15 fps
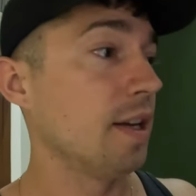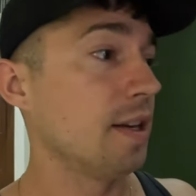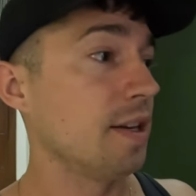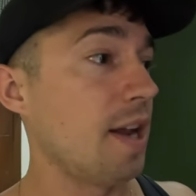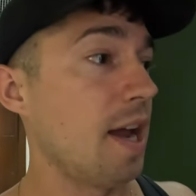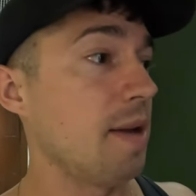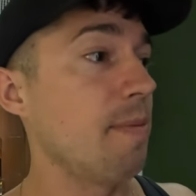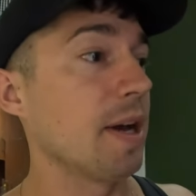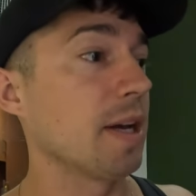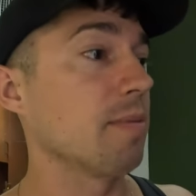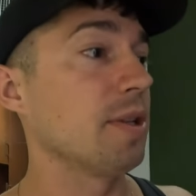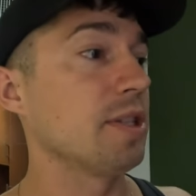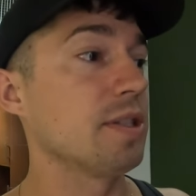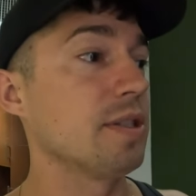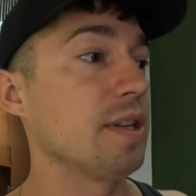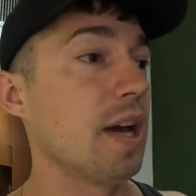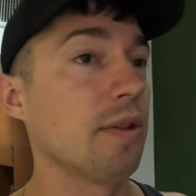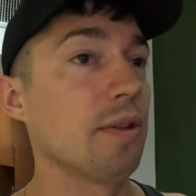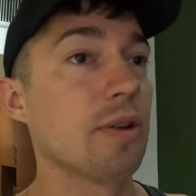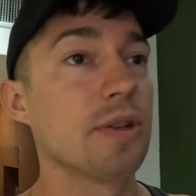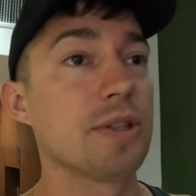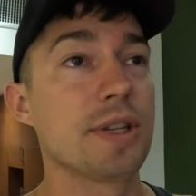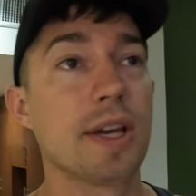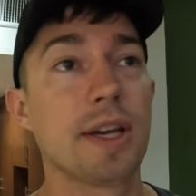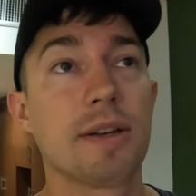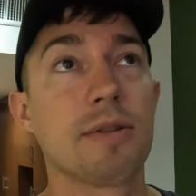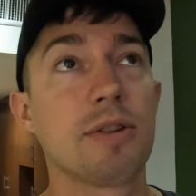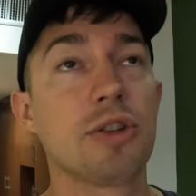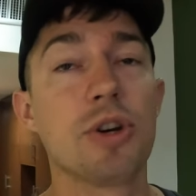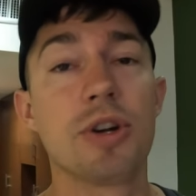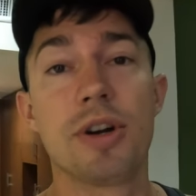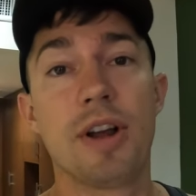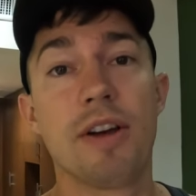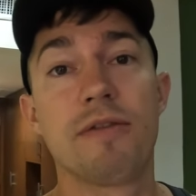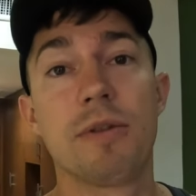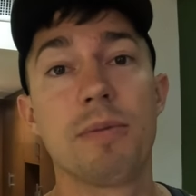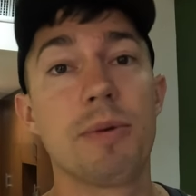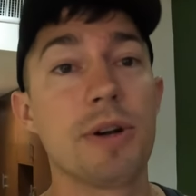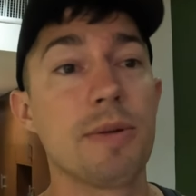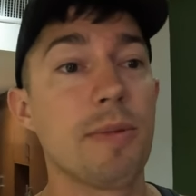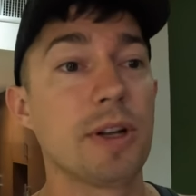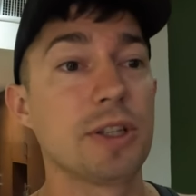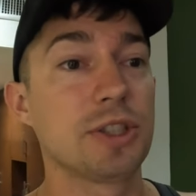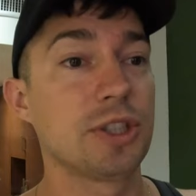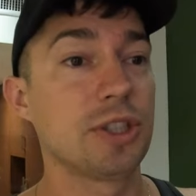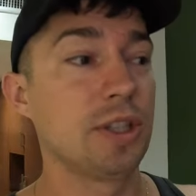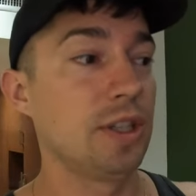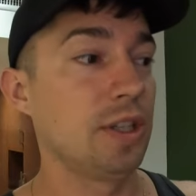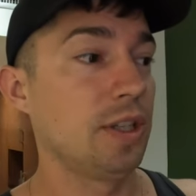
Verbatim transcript: 9 megabits download is like good enough for pretty much